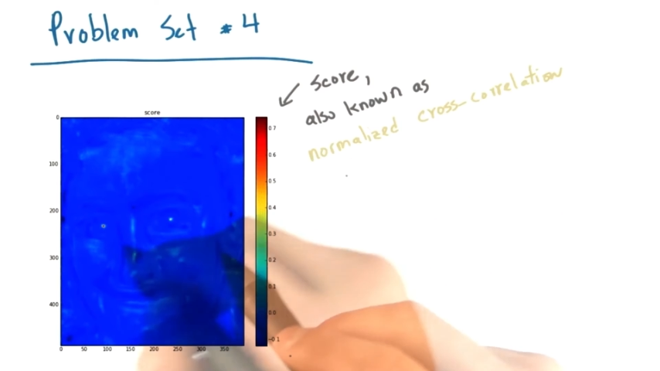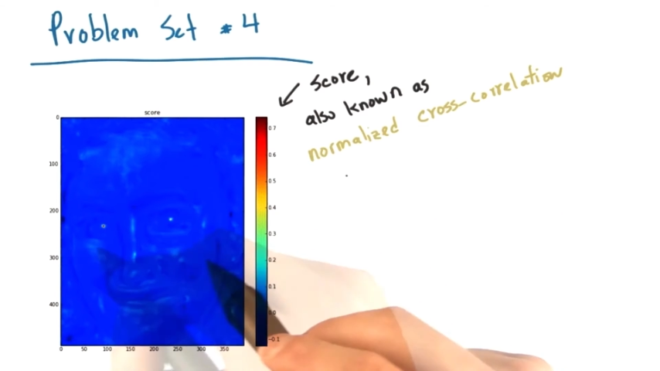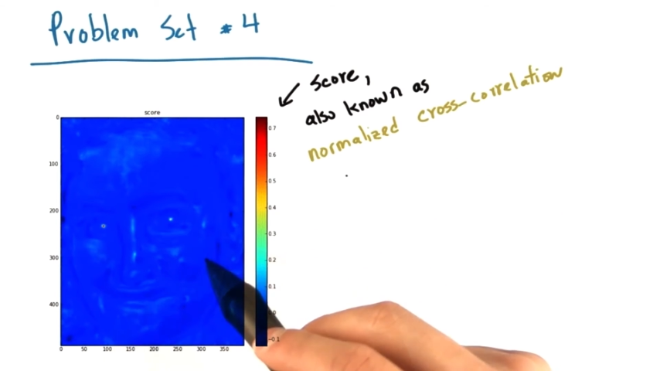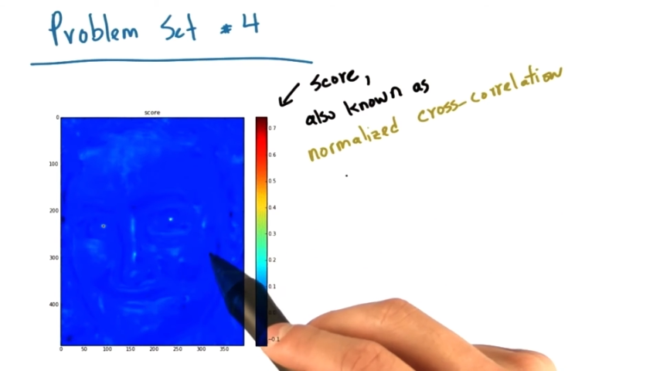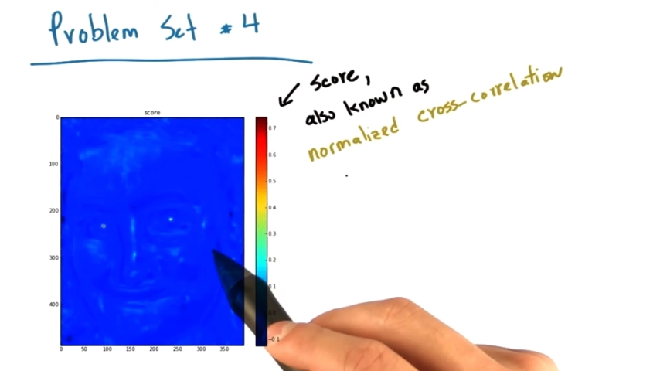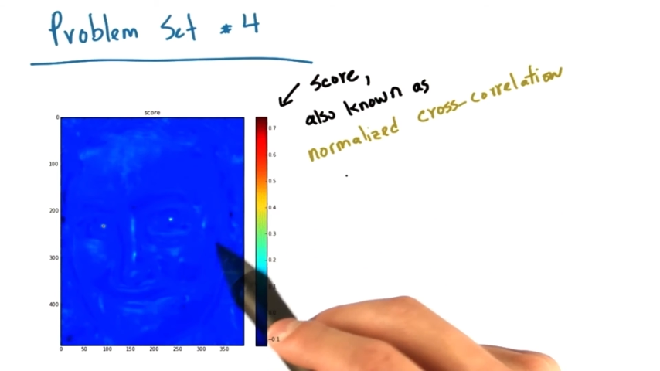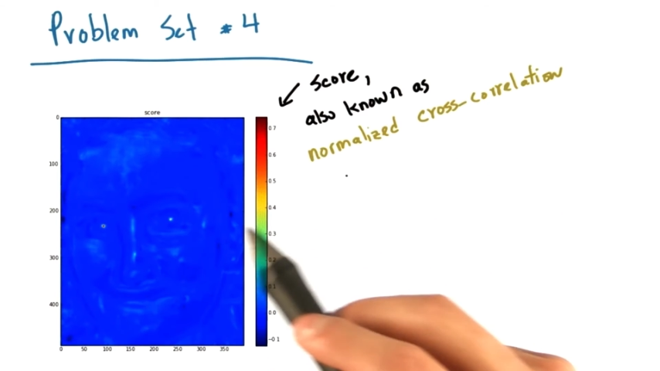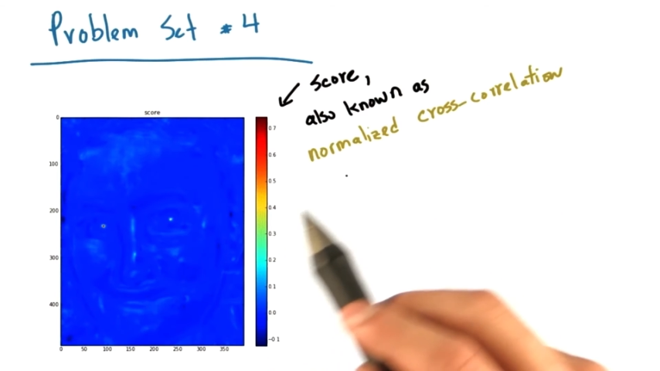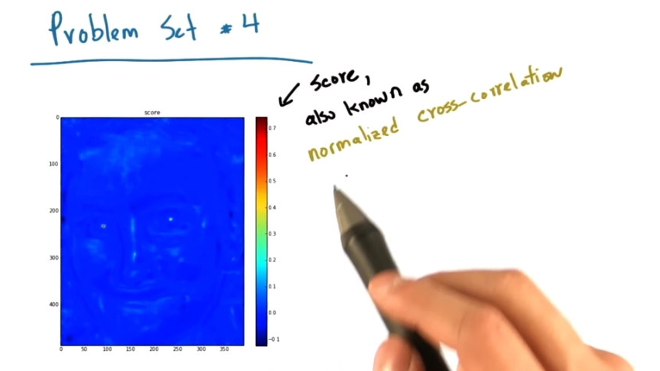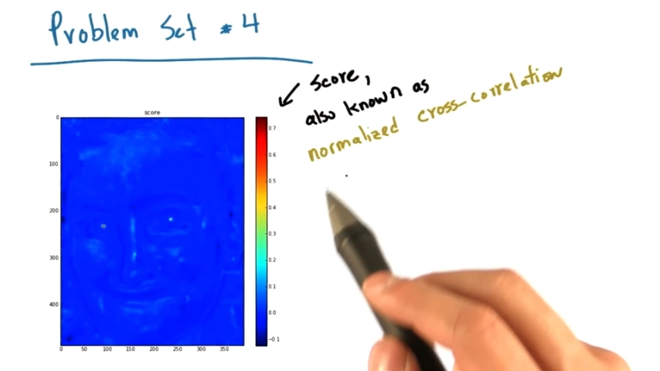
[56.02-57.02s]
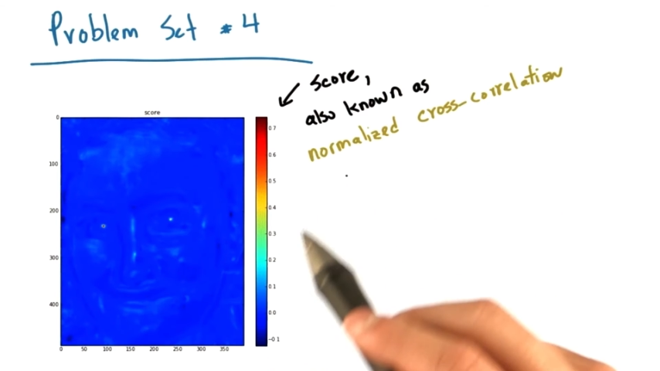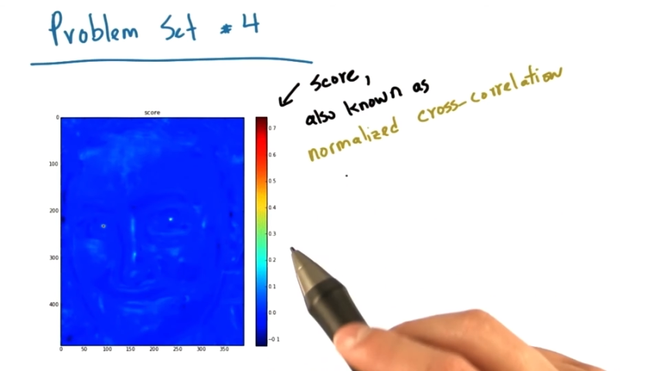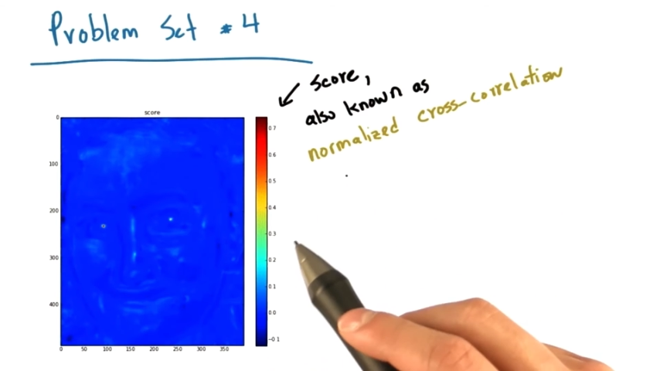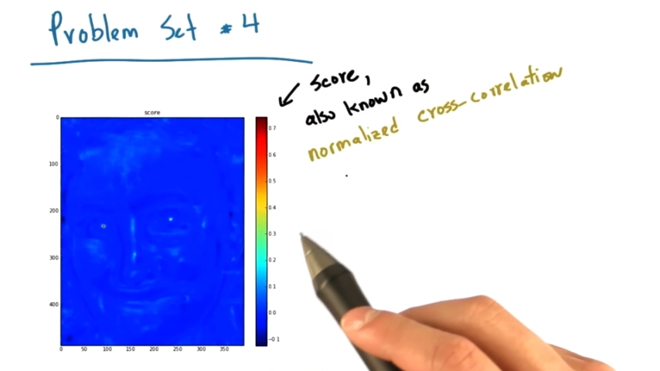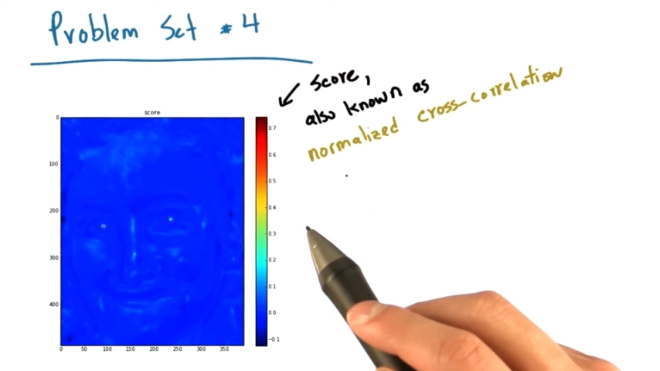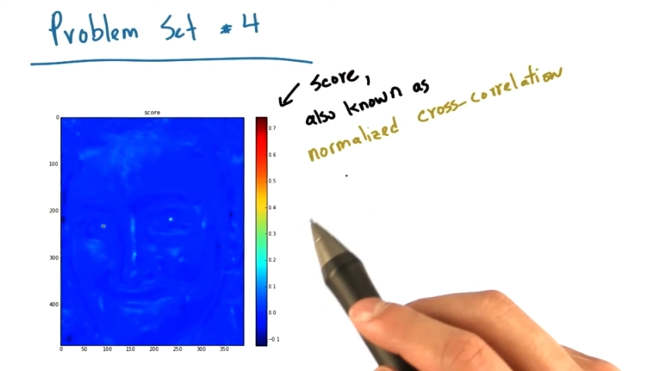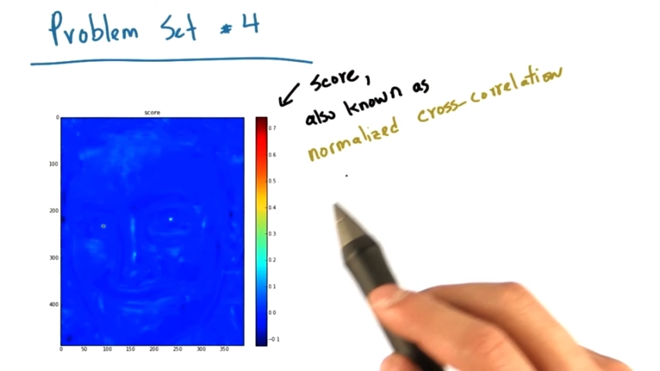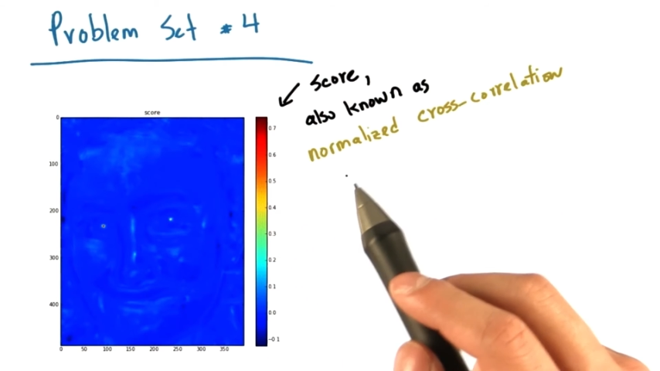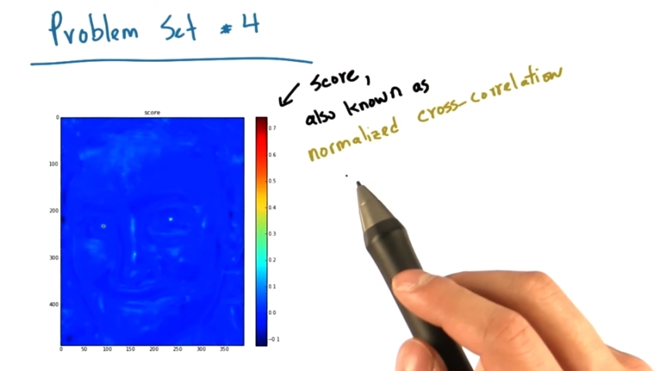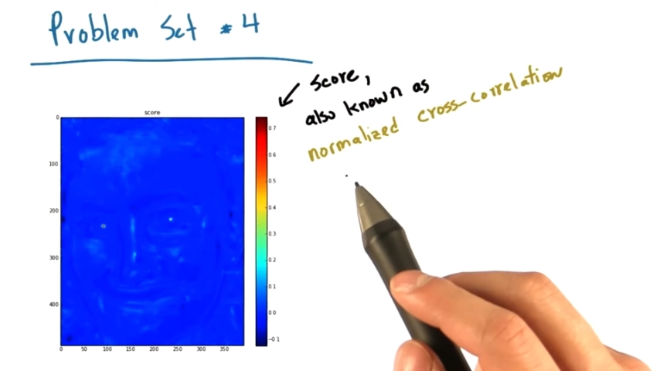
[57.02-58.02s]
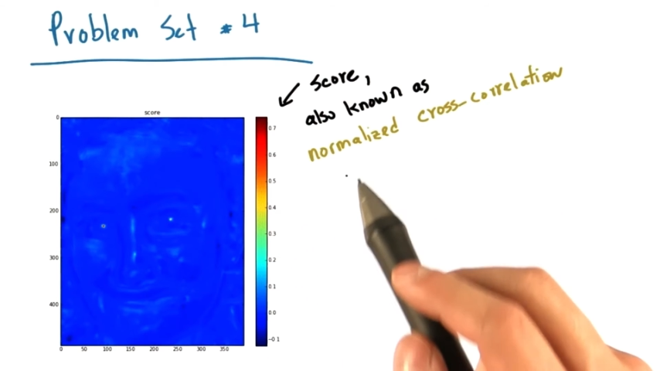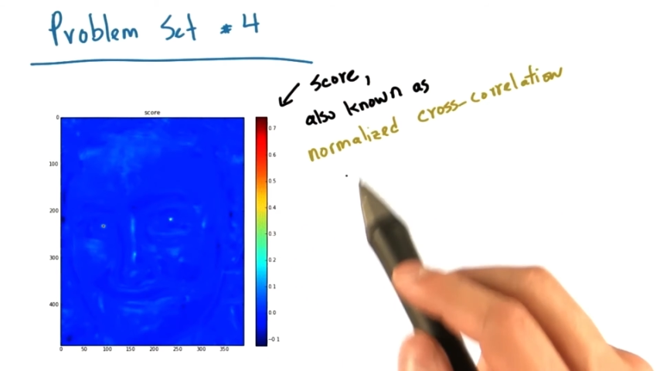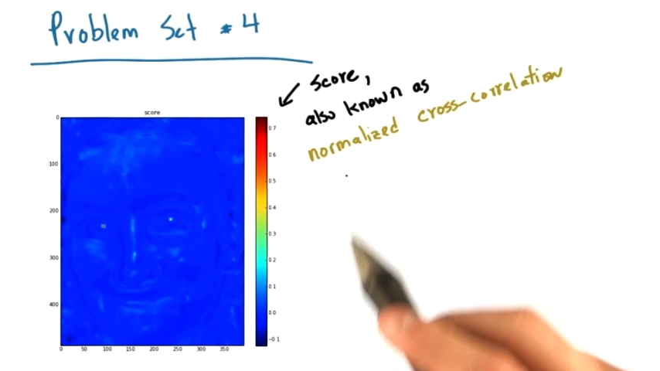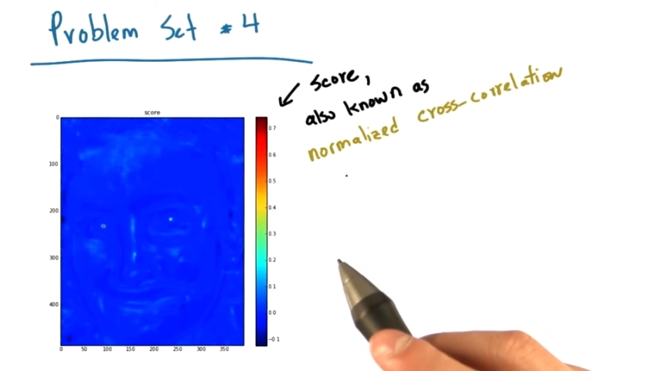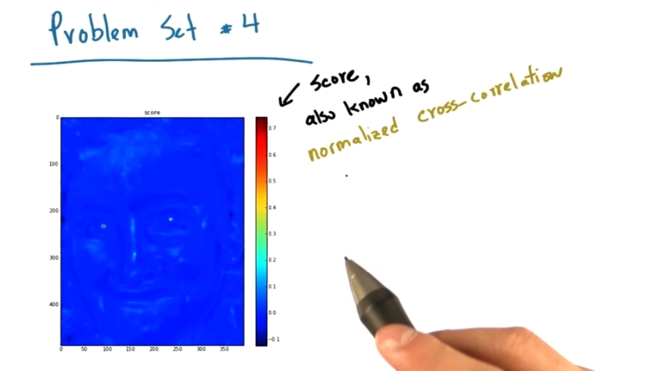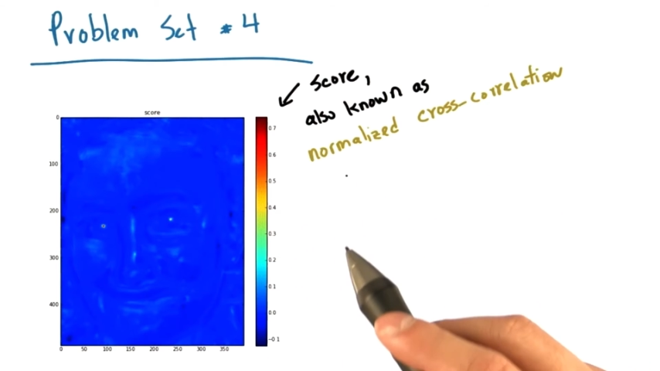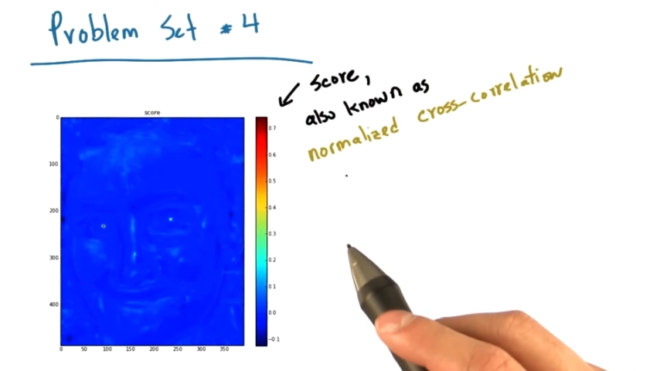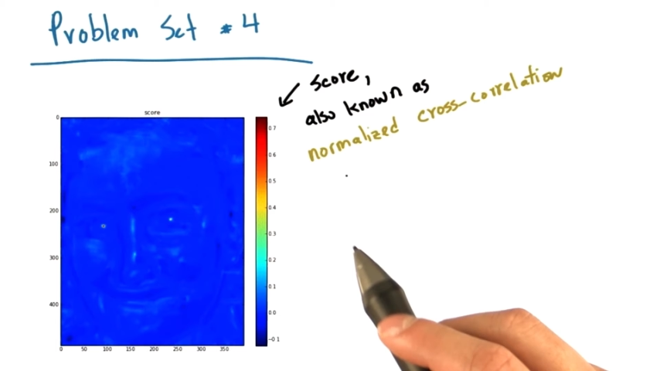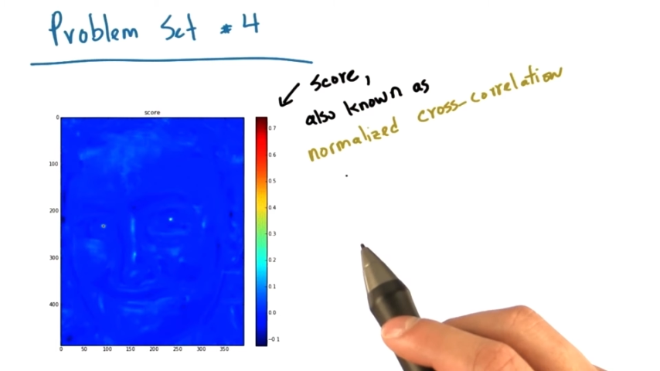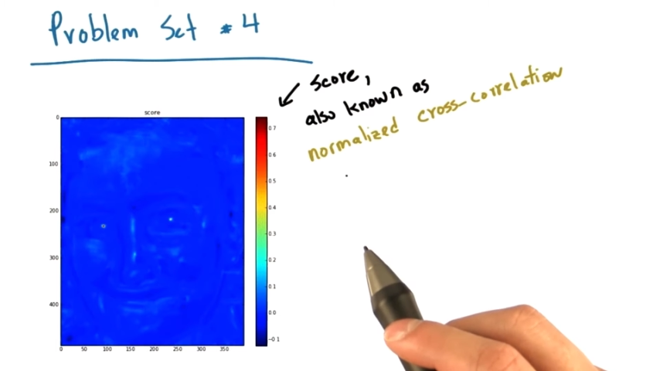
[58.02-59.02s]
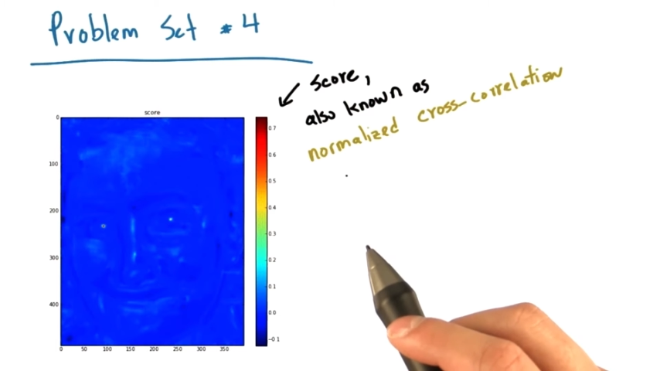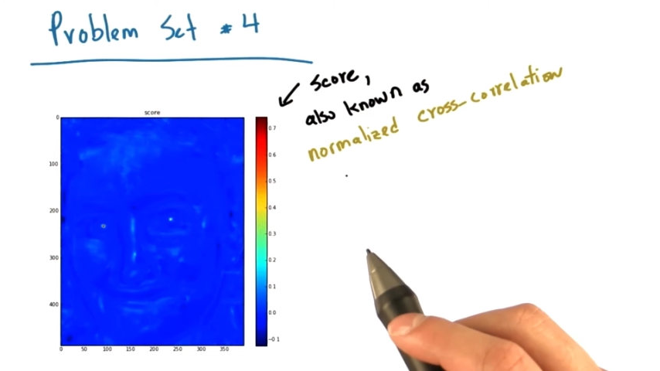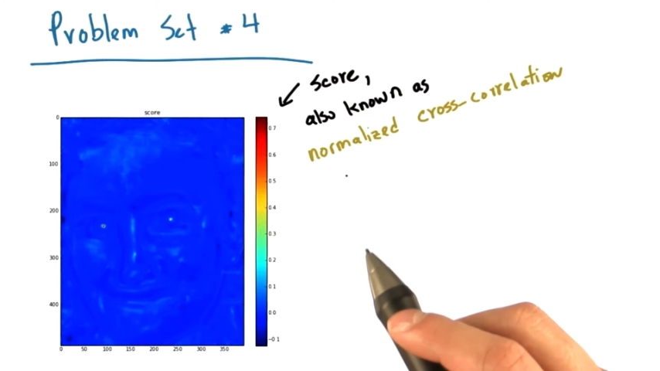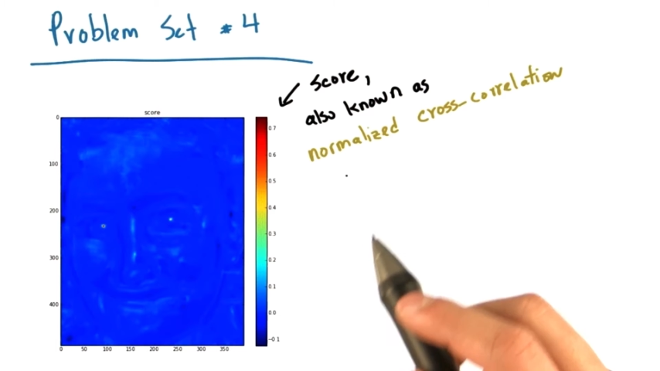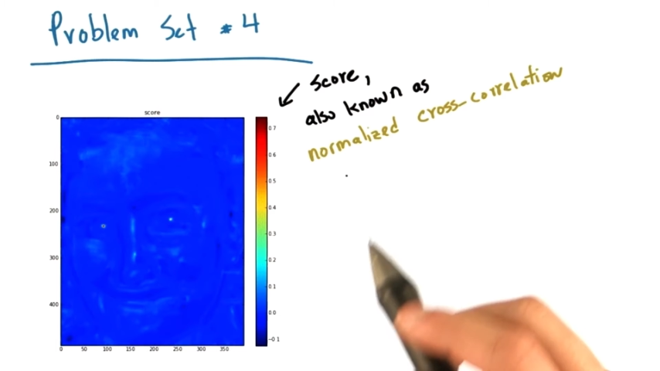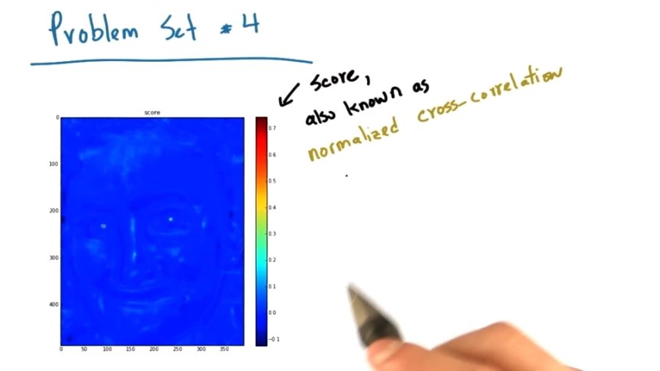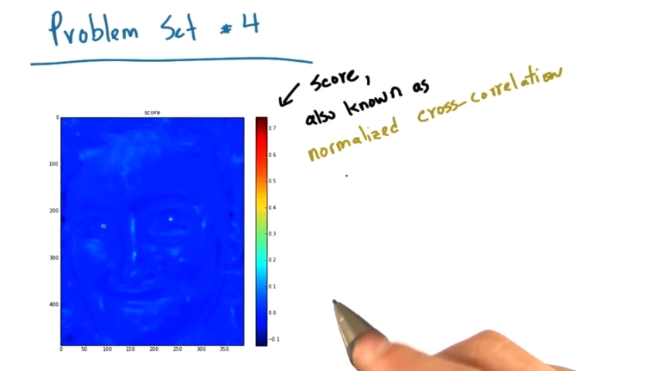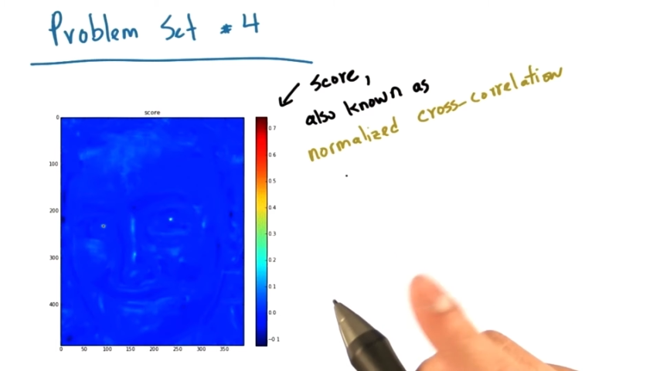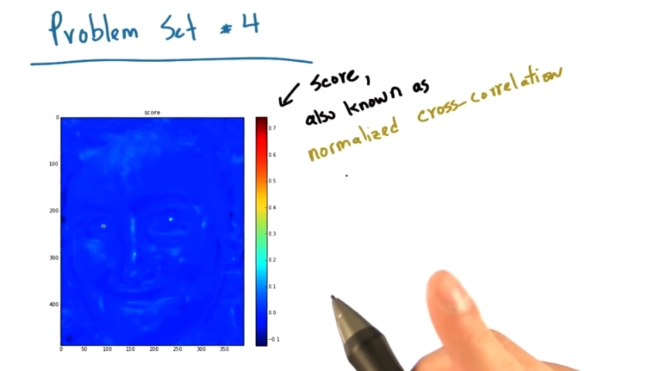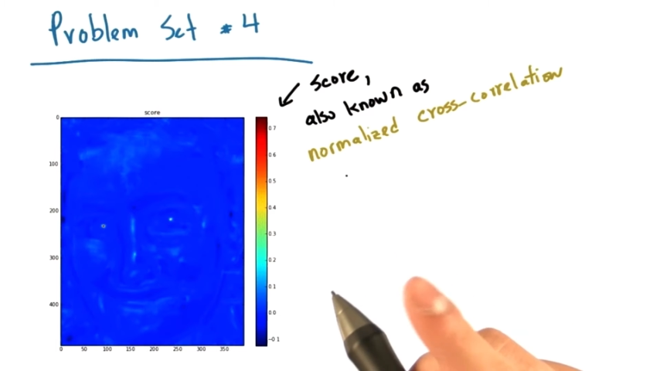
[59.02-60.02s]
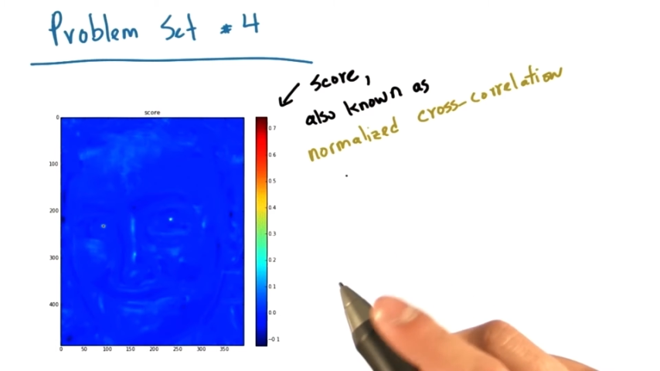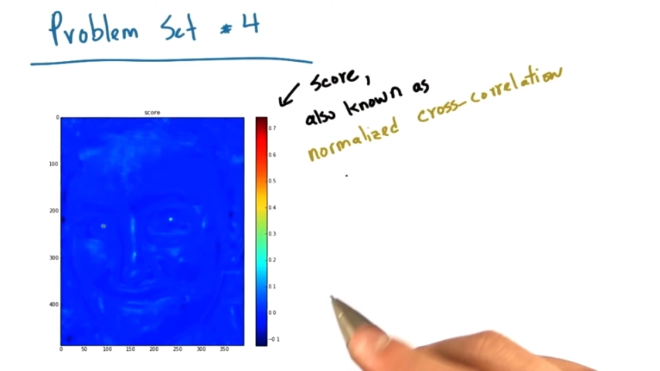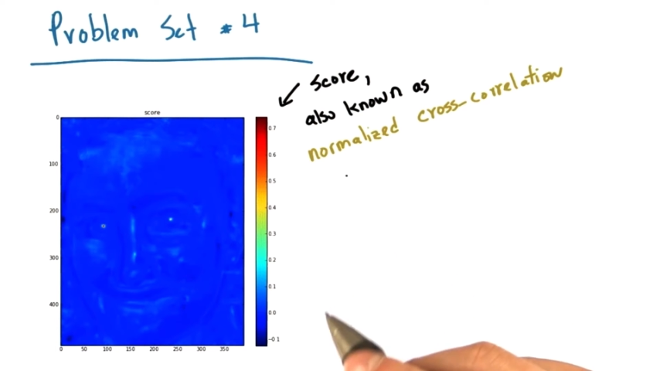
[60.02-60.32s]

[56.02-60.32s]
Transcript: No face is visible, so there are no lips to read.